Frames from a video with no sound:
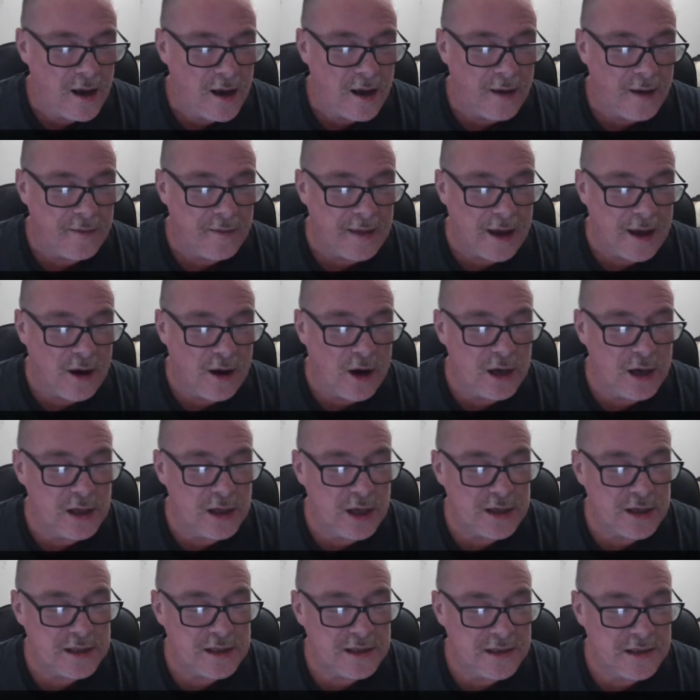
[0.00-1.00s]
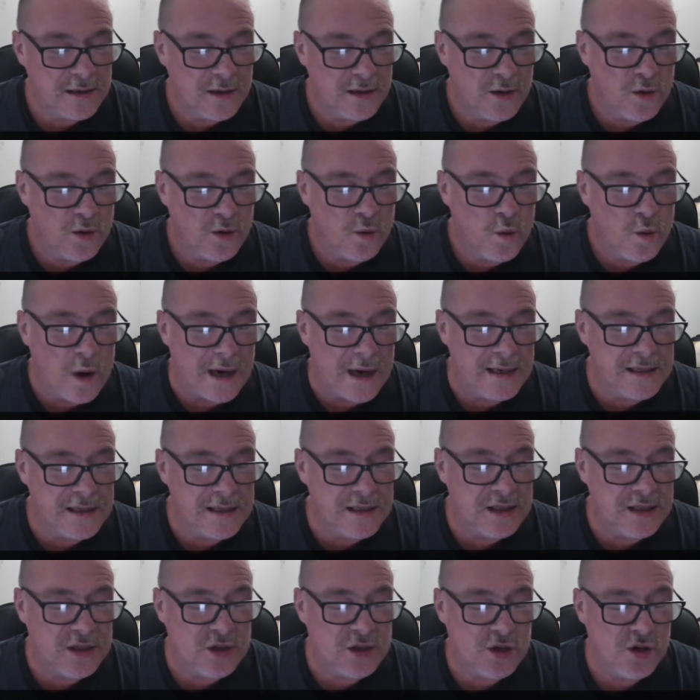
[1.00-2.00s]
Now, I lost $1
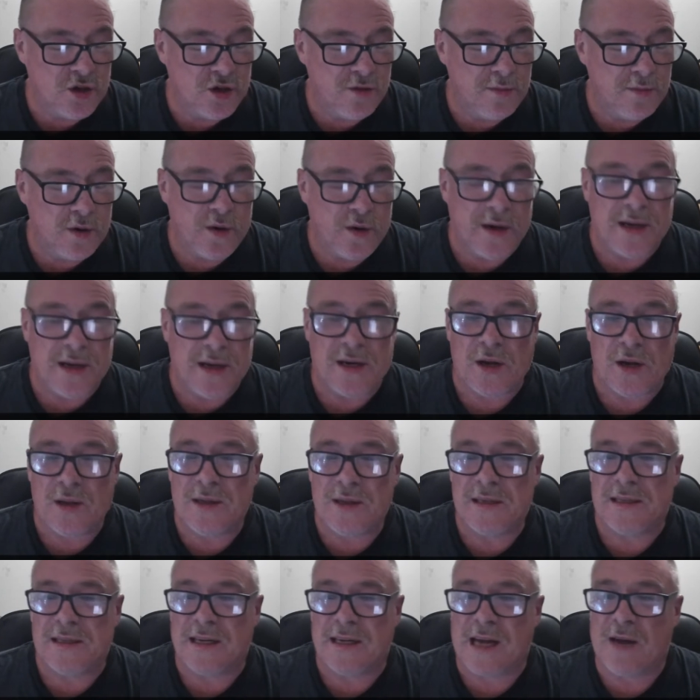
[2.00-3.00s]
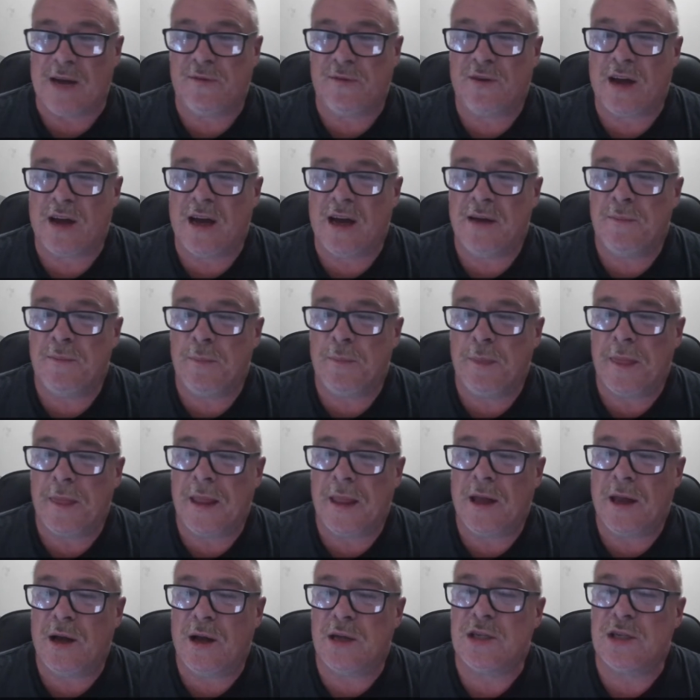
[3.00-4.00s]
to $2 million at AFCA
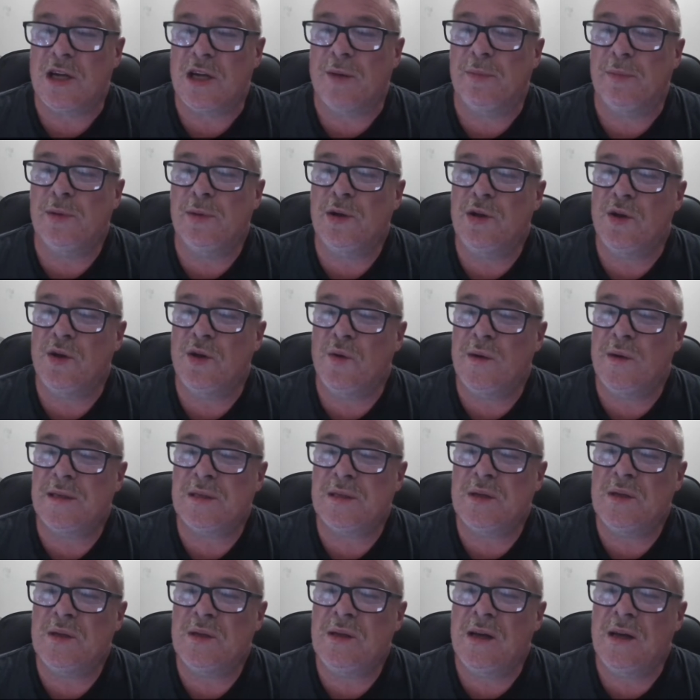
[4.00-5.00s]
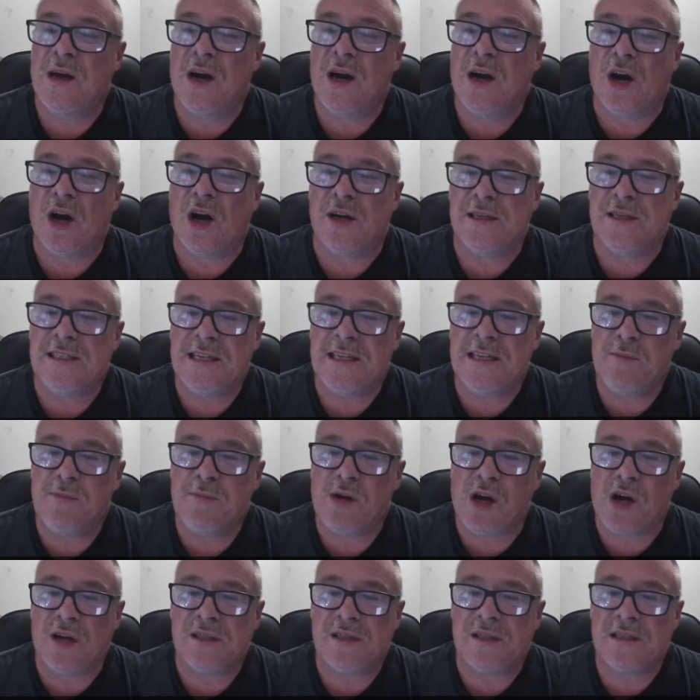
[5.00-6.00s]
because I blew the whistle on Tim
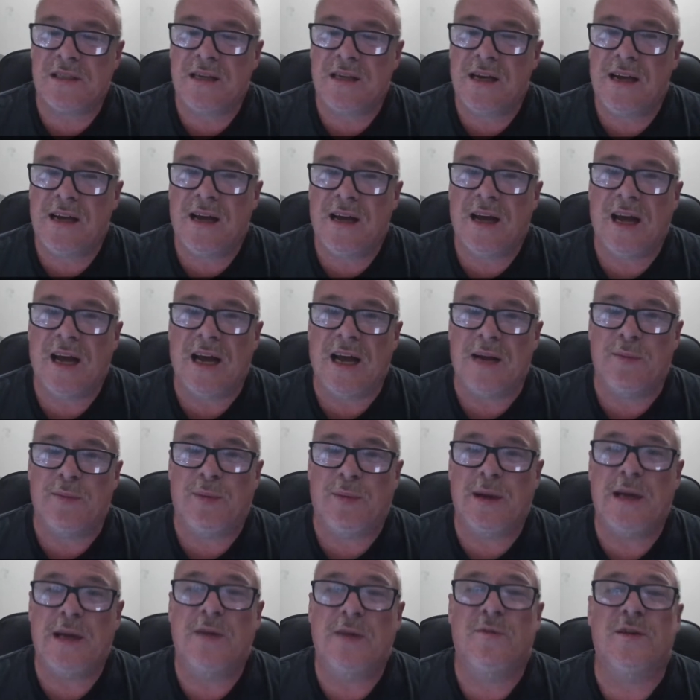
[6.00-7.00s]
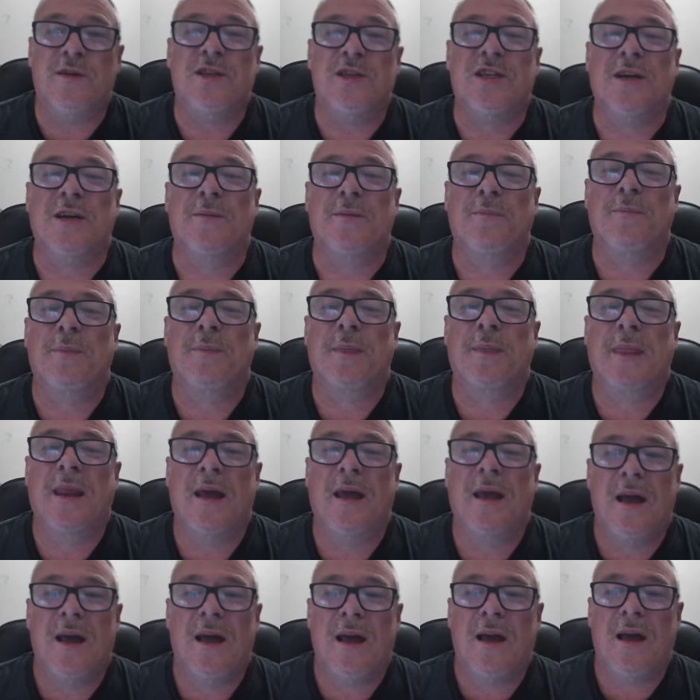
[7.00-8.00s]
Goss and Peter Fisher.
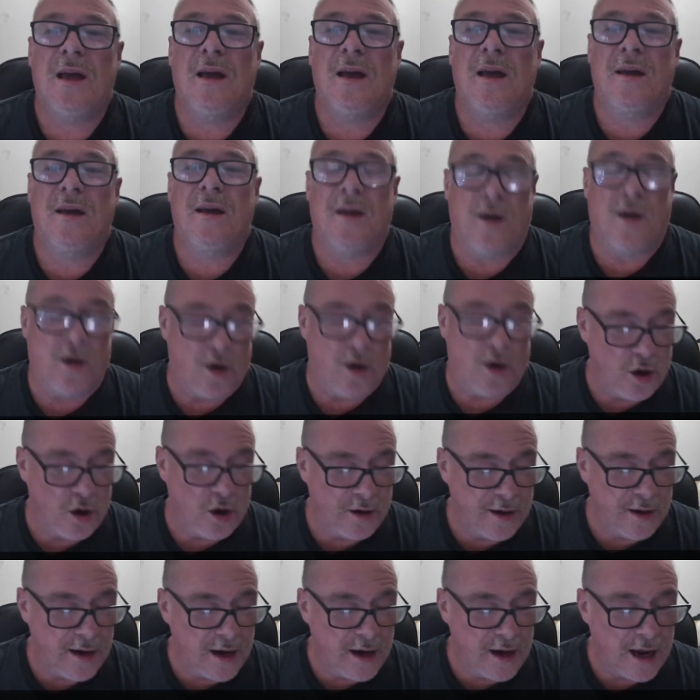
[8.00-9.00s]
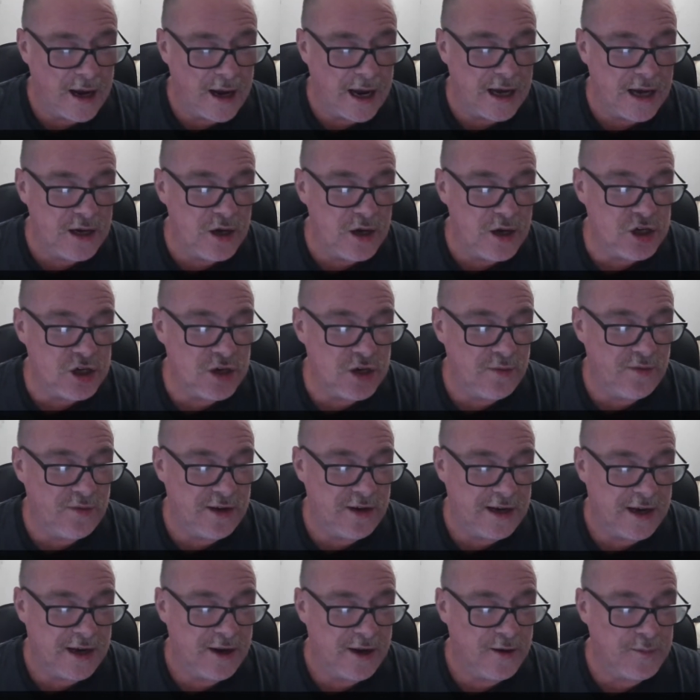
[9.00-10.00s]
On a YouTube
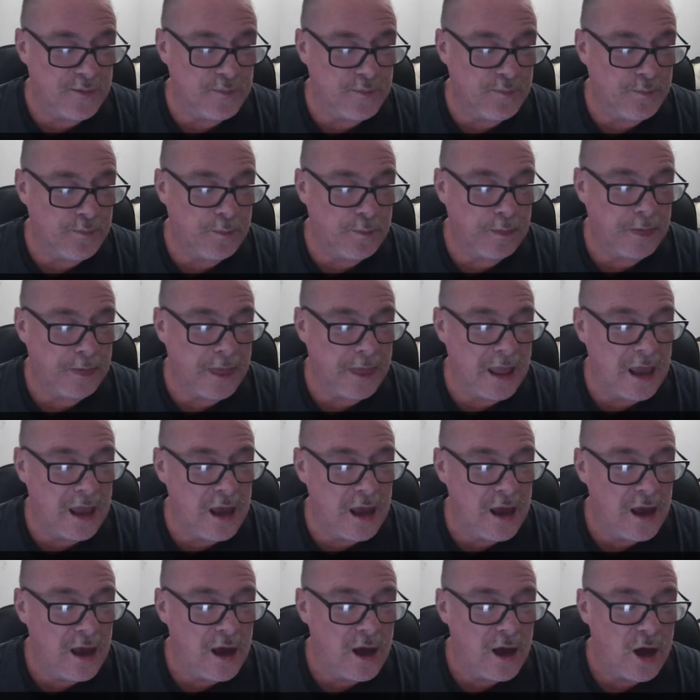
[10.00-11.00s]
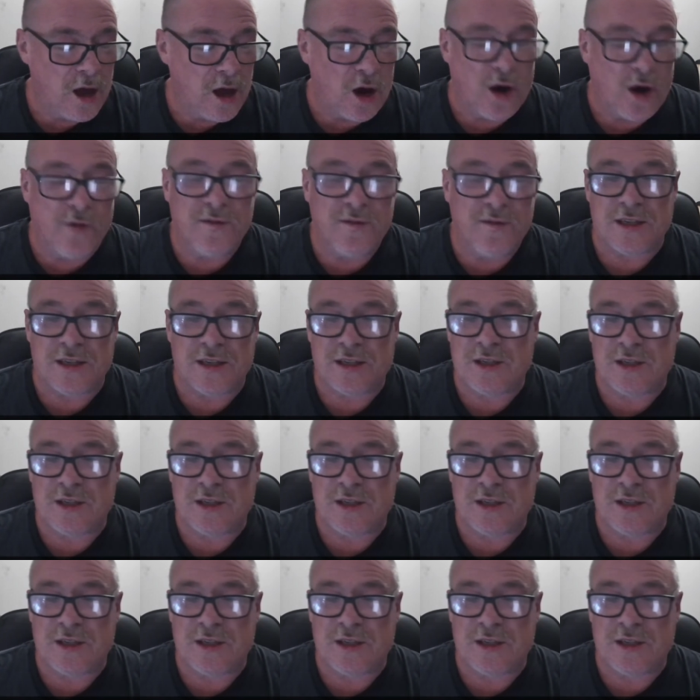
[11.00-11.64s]
video. I've just